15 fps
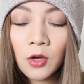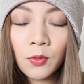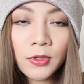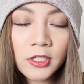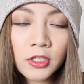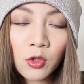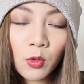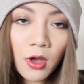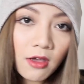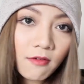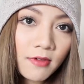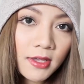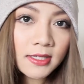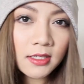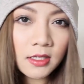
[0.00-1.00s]
which is quite
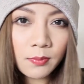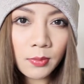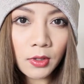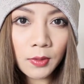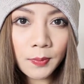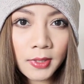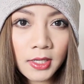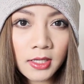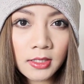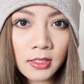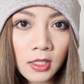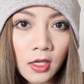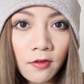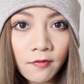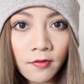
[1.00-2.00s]
reasonable
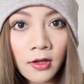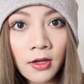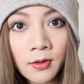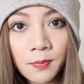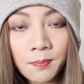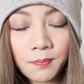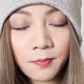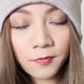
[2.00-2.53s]
because other